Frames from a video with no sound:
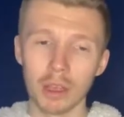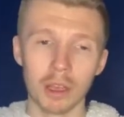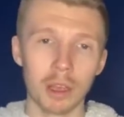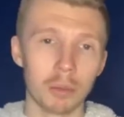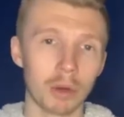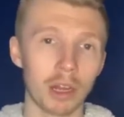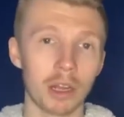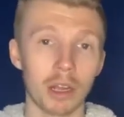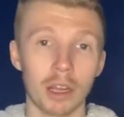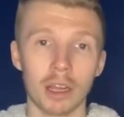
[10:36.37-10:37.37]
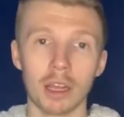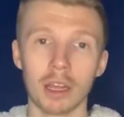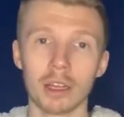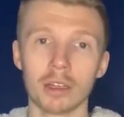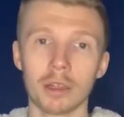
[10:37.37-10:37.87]
But
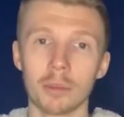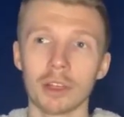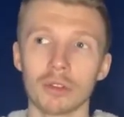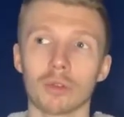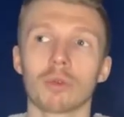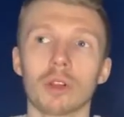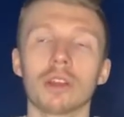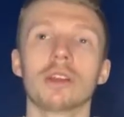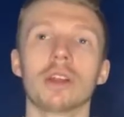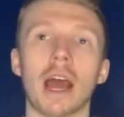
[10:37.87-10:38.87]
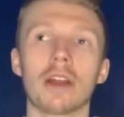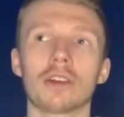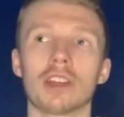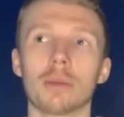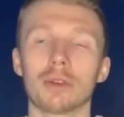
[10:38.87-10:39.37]
it, it makes for really good
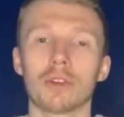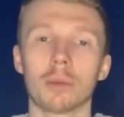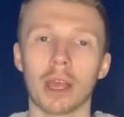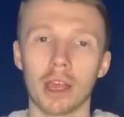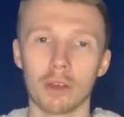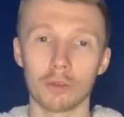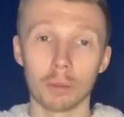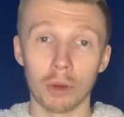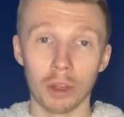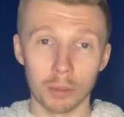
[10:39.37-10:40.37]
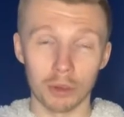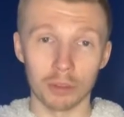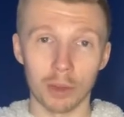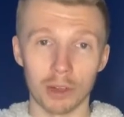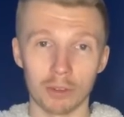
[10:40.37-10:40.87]
entertainment from a footballing
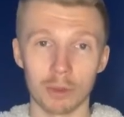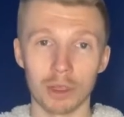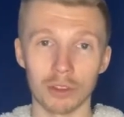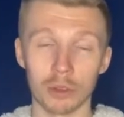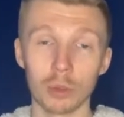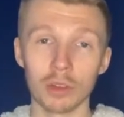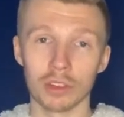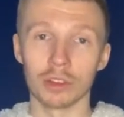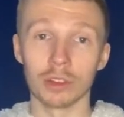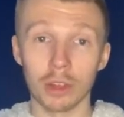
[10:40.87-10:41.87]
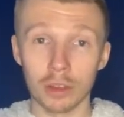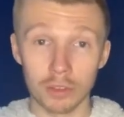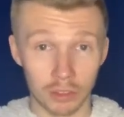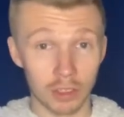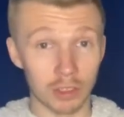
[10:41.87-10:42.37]
perspective because who doesn't love
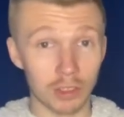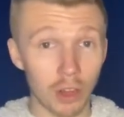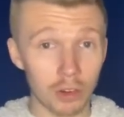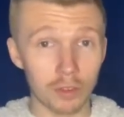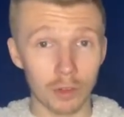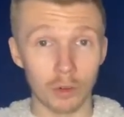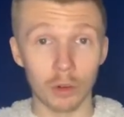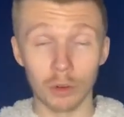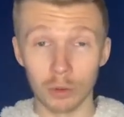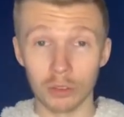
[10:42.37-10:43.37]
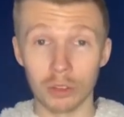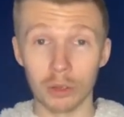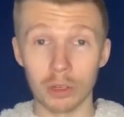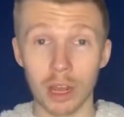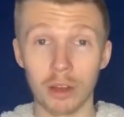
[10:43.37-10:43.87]
seeing a ton of different goals go
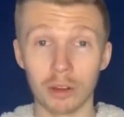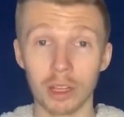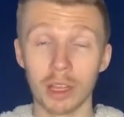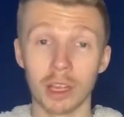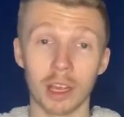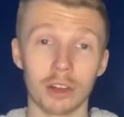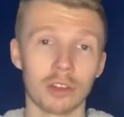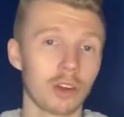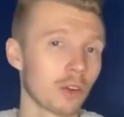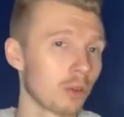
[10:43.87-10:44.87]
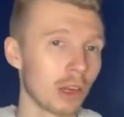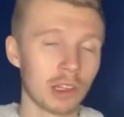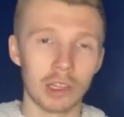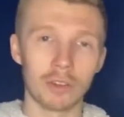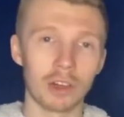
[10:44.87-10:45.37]
down and a ton of
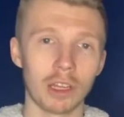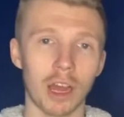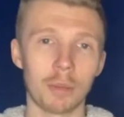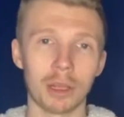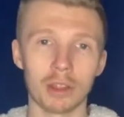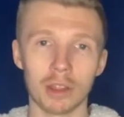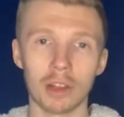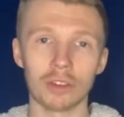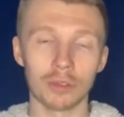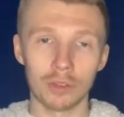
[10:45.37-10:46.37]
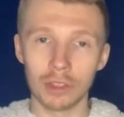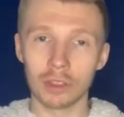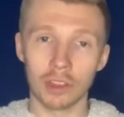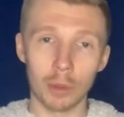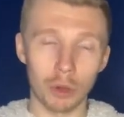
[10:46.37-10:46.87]
creativity? I mean, they just feed
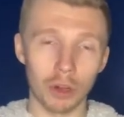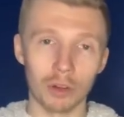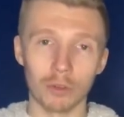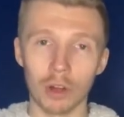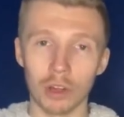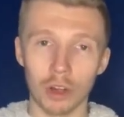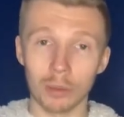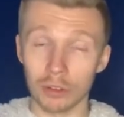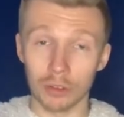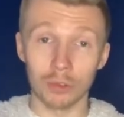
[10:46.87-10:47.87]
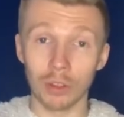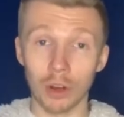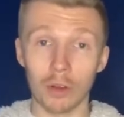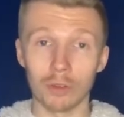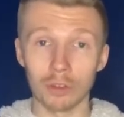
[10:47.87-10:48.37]
Sam Kerr and Fran Kirby just feed
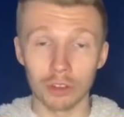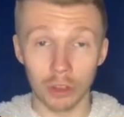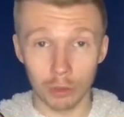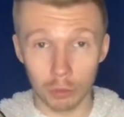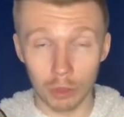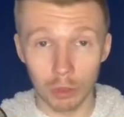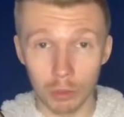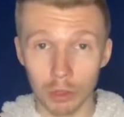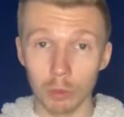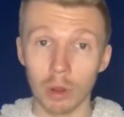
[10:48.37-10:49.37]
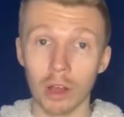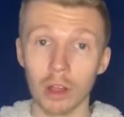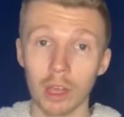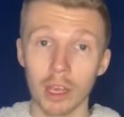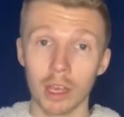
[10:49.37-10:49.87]
off of each other really, really well.
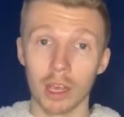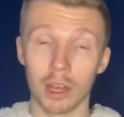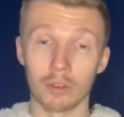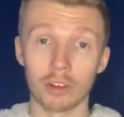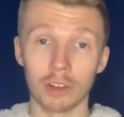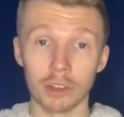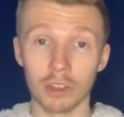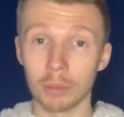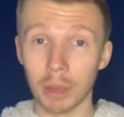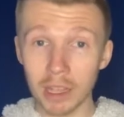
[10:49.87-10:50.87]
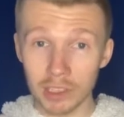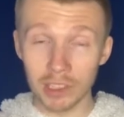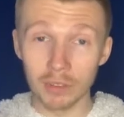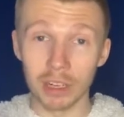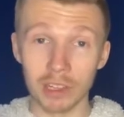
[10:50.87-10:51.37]
And for Chelsea, it pays
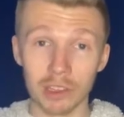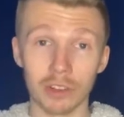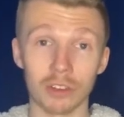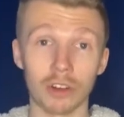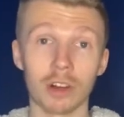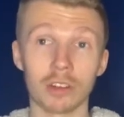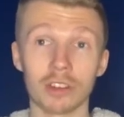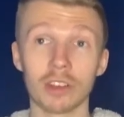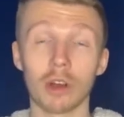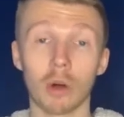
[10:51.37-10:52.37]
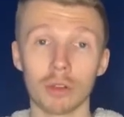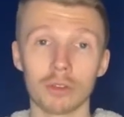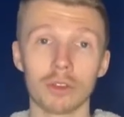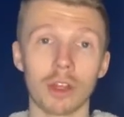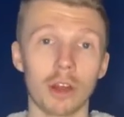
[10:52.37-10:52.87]
dividends. They're starting to see all
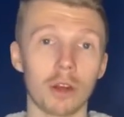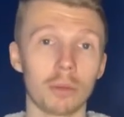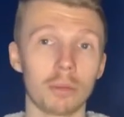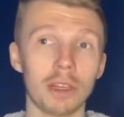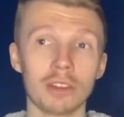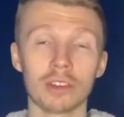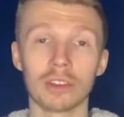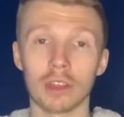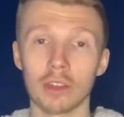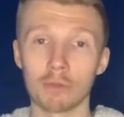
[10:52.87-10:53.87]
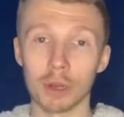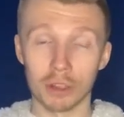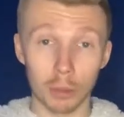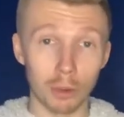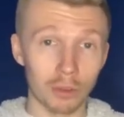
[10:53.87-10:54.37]
of their pieces that they've picked
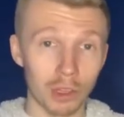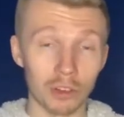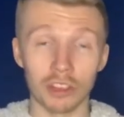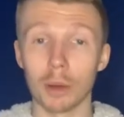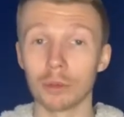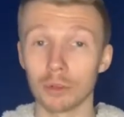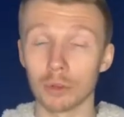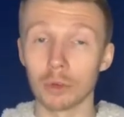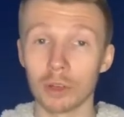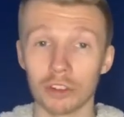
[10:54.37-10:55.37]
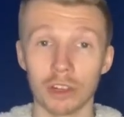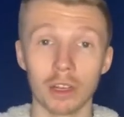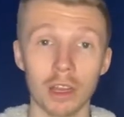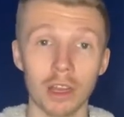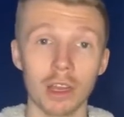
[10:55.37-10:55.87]
up over the years come to fruition.
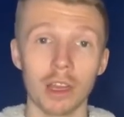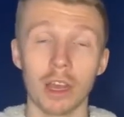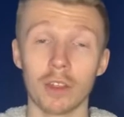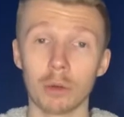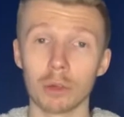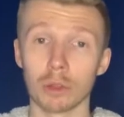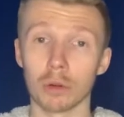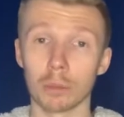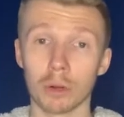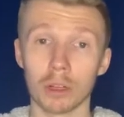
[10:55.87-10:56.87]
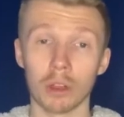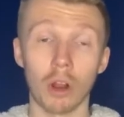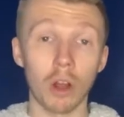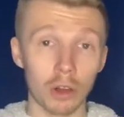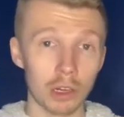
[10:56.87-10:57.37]
And then when you throw Pernille
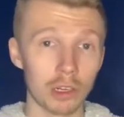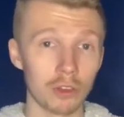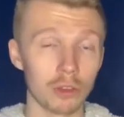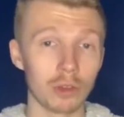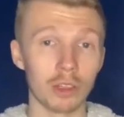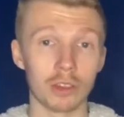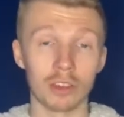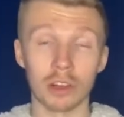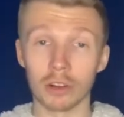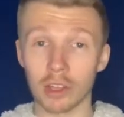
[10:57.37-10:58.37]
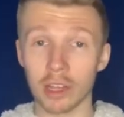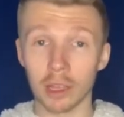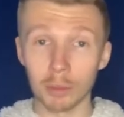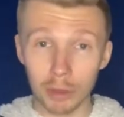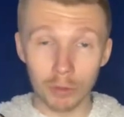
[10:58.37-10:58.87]
Harder into the center attacking
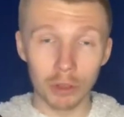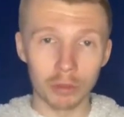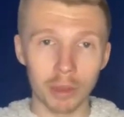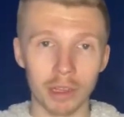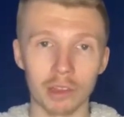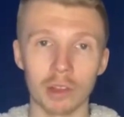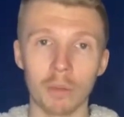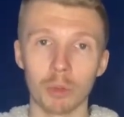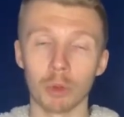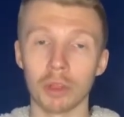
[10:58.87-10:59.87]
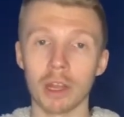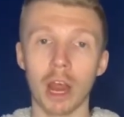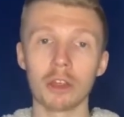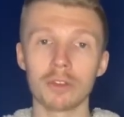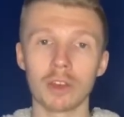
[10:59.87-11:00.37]
midfield mix, well, then now
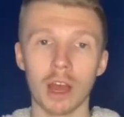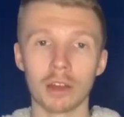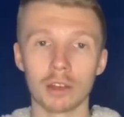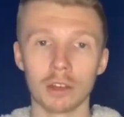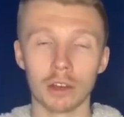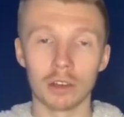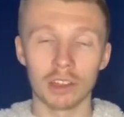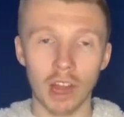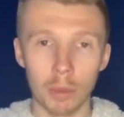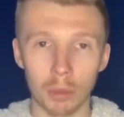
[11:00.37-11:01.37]
you've got an unstoppable